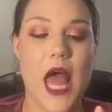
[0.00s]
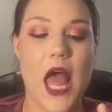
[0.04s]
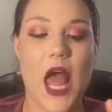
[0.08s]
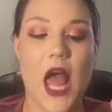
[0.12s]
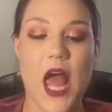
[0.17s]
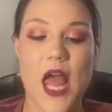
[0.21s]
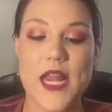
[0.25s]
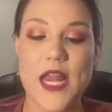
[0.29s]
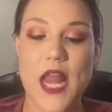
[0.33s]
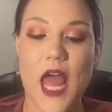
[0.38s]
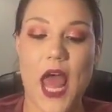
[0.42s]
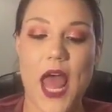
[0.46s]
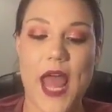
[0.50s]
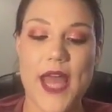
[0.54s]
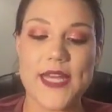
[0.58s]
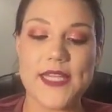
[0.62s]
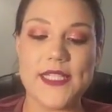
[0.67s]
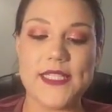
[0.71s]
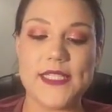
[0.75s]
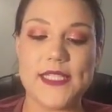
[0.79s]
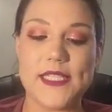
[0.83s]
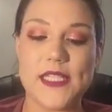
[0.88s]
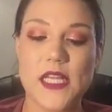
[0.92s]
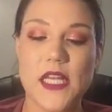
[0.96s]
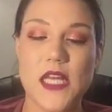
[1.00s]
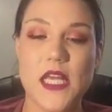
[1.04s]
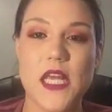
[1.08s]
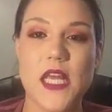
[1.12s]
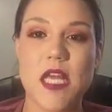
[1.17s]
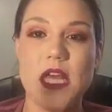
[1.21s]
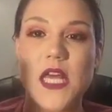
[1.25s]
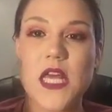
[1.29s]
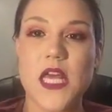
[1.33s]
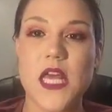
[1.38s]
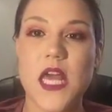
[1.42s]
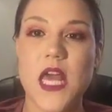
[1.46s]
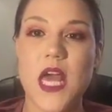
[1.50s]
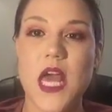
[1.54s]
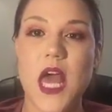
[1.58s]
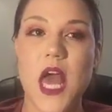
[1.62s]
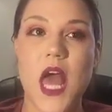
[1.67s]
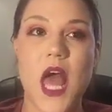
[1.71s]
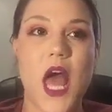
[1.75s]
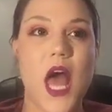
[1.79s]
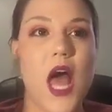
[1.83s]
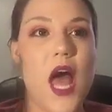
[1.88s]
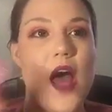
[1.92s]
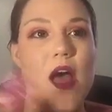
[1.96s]
on Ice.
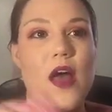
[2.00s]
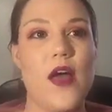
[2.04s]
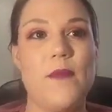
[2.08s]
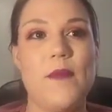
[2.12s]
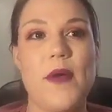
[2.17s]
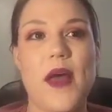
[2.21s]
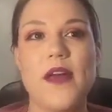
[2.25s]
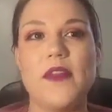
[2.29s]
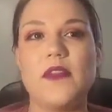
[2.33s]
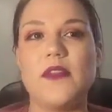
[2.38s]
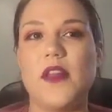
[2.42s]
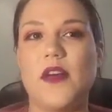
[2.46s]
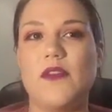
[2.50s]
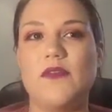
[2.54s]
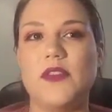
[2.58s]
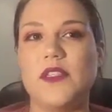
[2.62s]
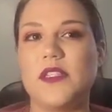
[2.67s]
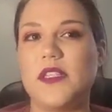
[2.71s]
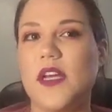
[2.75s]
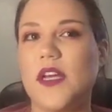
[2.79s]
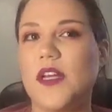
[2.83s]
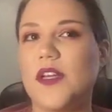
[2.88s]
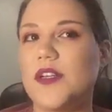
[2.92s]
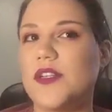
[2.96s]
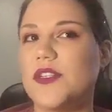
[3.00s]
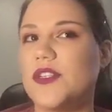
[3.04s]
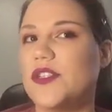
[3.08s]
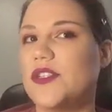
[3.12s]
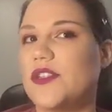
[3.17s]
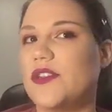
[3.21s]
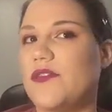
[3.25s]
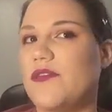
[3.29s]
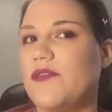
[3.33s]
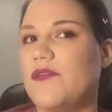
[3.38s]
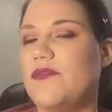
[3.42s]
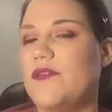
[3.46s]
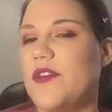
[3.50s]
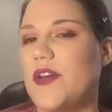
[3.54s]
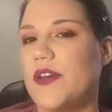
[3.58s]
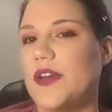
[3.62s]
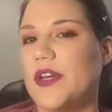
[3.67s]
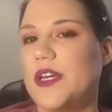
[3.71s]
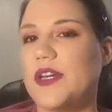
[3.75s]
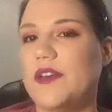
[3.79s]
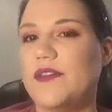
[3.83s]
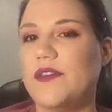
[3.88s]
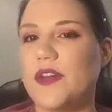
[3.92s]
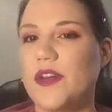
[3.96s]
I love this color. This is a
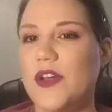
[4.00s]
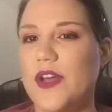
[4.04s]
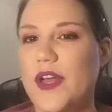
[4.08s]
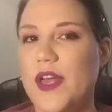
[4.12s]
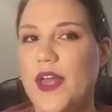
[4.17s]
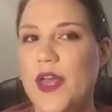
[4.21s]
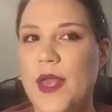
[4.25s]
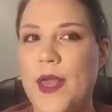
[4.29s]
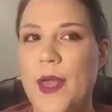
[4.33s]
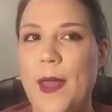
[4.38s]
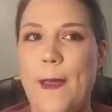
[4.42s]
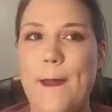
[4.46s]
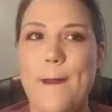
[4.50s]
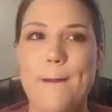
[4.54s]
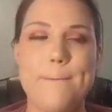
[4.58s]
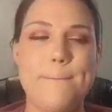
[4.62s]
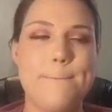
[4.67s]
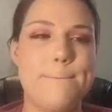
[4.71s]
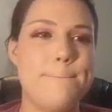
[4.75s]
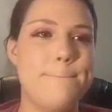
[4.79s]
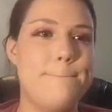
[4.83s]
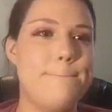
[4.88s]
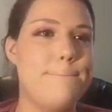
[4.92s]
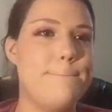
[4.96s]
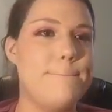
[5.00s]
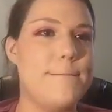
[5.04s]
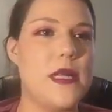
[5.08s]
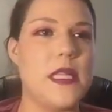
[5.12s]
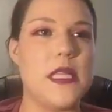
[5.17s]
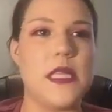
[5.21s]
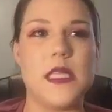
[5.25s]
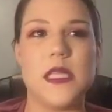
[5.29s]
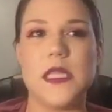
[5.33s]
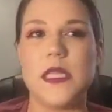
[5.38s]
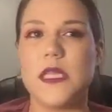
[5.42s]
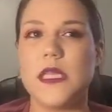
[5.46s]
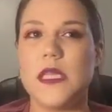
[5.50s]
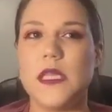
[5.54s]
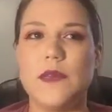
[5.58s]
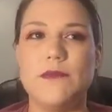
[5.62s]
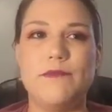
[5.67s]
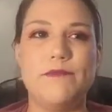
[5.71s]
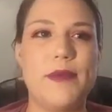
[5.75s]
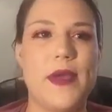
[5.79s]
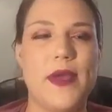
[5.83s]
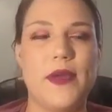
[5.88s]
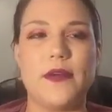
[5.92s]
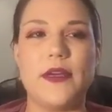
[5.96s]
very, very
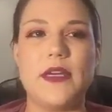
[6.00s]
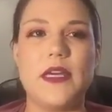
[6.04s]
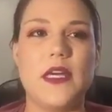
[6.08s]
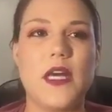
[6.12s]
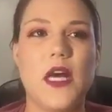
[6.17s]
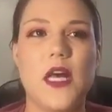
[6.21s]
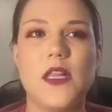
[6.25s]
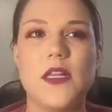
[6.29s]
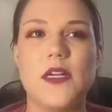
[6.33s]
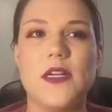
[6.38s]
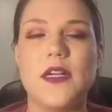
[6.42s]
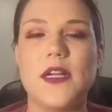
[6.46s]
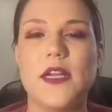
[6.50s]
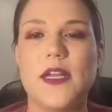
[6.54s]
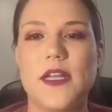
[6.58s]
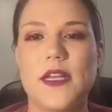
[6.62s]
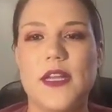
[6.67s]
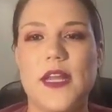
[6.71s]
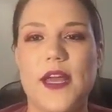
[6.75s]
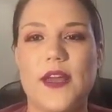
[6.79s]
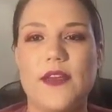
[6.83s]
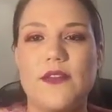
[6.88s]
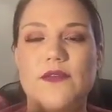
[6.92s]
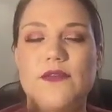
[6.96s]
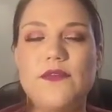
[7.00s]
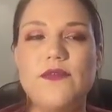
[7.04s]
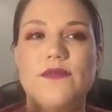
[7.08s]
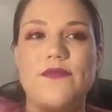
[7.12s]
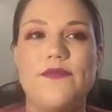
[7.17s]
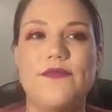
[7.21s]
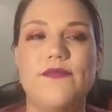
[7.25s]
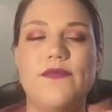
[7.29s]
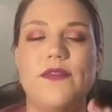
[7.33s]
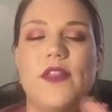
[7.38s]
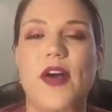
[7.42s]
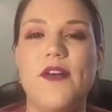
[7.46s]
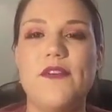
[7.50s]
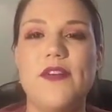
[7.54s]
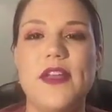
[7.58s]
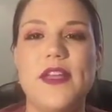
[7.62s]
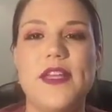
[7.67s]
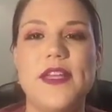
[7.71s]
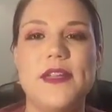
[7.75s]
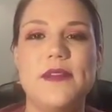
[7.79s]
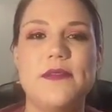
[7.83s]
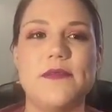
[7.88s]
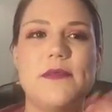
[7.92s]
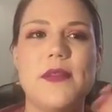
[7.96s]
berry color, and I love
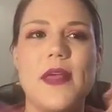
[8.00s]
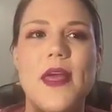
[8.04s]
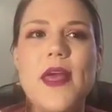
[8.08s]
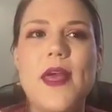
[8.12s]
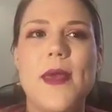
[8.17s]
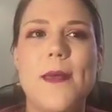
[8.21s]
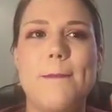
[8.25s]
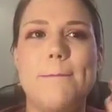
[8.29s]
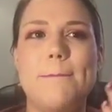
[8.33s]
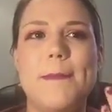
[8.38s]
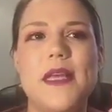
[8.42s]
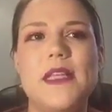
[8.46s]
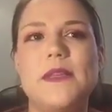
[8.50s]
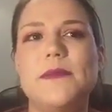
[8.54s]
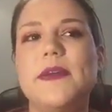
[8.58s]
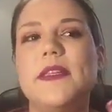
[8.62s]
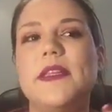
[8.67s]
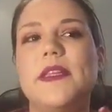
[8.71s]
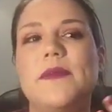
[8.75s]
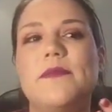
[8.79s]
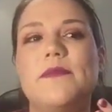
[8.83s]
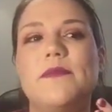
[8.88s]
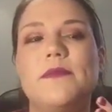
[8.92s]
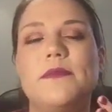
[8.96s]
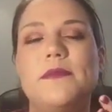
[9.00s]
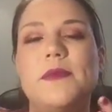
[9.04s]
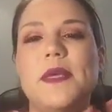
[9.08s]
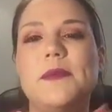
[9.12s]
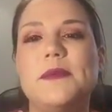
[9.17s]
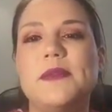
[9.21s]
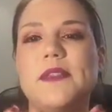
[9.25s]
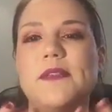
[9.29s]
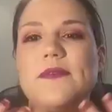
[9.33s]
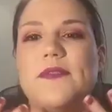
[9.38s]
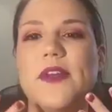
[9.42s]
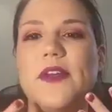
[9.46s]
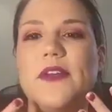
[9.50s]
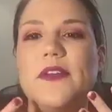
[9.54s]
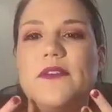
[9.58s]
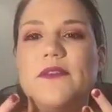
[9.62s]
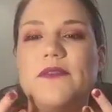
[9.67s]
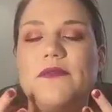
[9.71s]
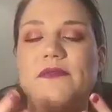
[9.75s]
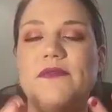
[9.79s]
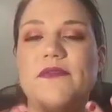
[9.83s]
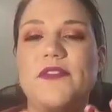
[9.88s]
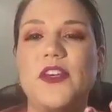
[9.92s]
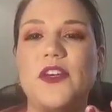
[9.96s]
it. It makes my lips
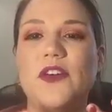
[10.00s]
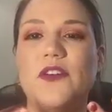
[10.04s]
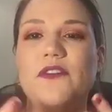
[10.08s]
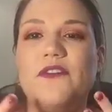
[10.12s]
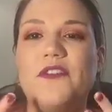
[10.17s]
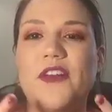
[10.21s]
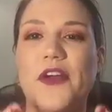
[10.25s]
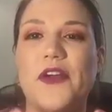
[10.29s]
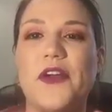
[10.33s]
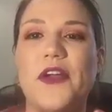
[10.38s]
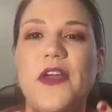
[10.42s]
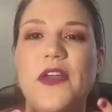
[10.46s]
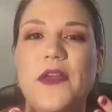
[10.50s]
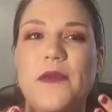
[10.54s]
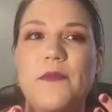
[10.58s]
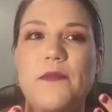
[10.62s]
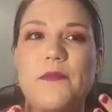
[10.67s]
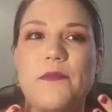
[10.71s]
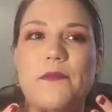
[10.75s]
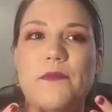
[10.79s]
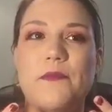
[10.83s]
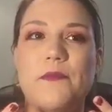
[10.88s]
feel very